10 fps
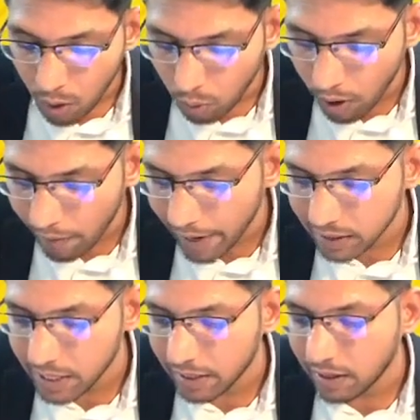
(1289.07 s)
Whoever
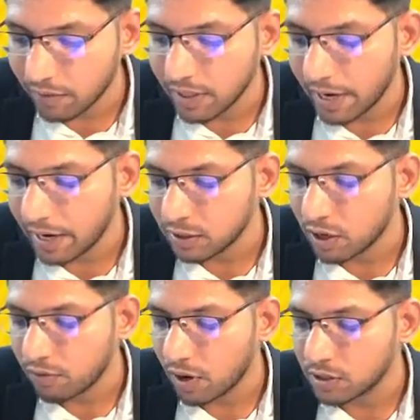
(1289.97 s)
does anything with the
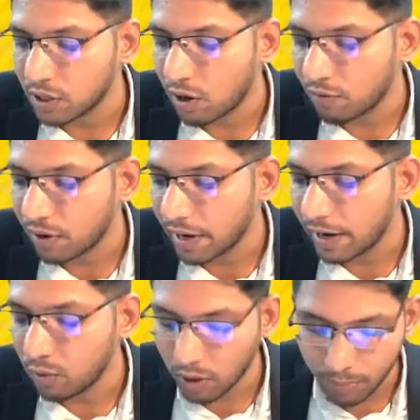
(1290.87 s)
intention of causing wrongful
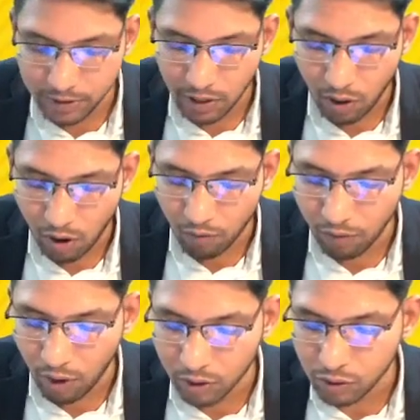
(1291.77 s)
gain to one person or
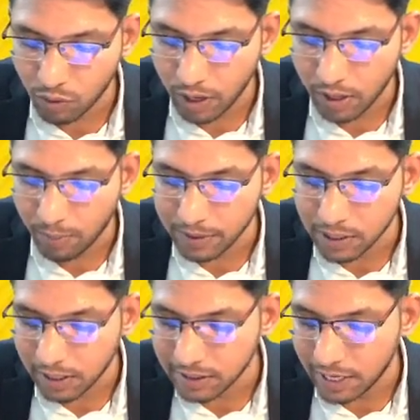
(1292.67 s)
wrongful loss to another
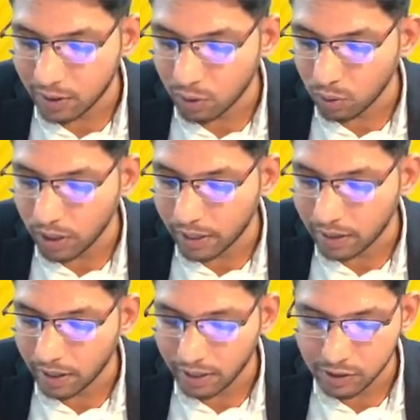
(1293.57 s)
person is said to do
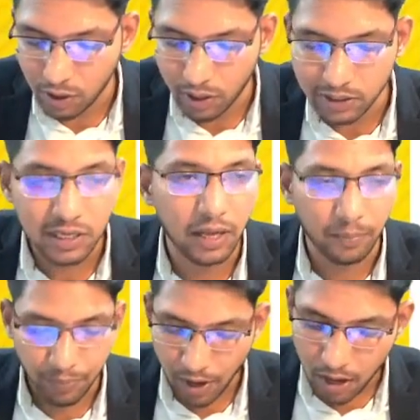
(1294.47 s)
that thing
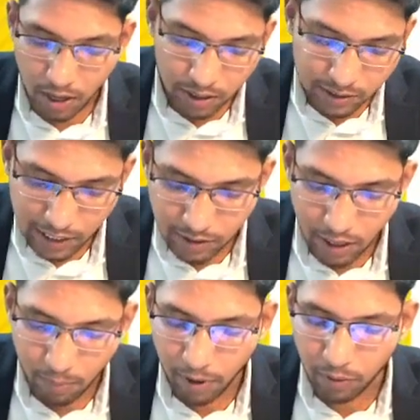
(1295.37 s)
dishonestly.
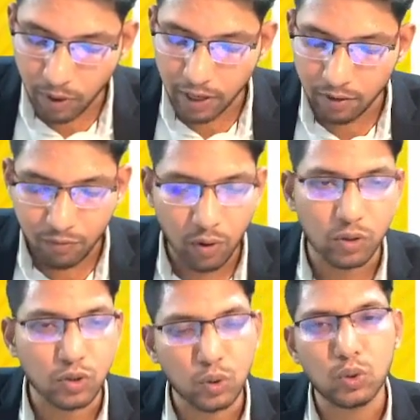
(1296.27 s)
Section number
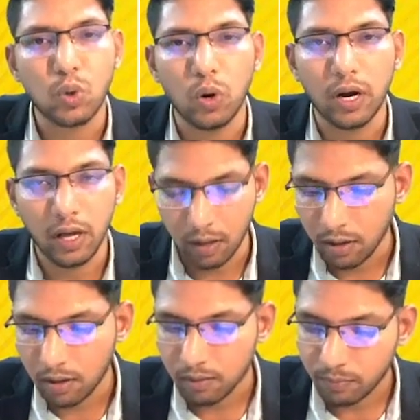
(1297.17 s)
24. Choose
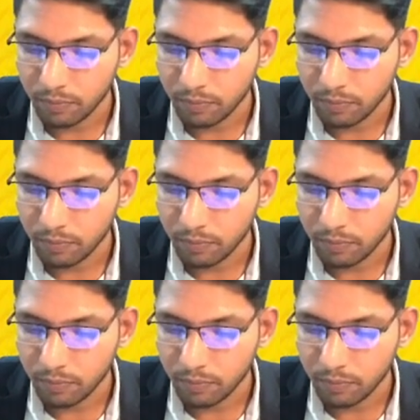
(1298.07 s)
kondi.